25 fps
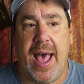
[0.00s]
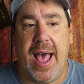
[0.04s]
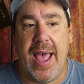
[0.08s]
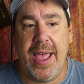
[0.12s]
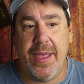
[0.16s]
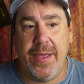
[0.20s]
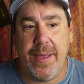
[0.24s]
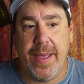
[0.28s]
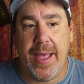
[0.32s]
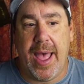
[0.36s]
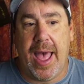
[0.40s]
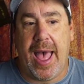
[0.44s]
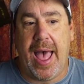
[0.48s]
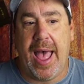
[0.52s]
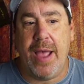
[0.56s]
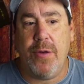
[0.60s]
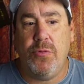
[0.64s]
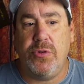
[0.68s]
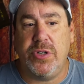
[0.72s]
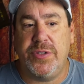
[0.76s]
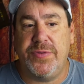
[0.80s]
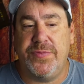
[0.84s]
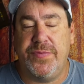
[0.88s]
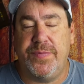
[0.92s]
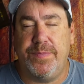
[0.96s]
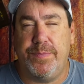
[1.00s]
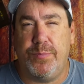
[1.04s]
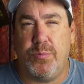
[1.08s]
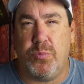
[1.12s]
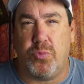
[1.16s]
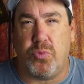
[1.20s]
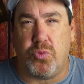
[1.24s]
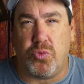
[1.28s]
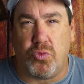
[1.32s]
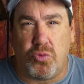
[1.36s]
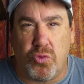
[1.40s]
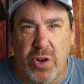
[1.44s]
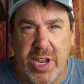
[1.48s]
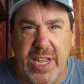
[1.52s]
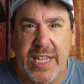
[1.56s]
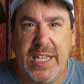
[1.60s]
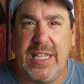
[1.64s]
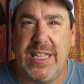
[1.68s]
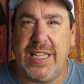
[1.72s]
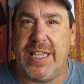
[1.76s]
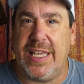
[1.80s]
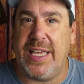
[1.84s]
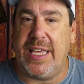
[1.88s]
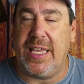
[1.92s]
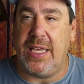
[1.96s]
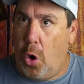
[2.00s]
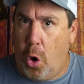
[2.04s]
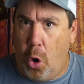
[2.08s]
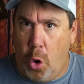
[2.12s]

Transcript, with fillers: I, I was really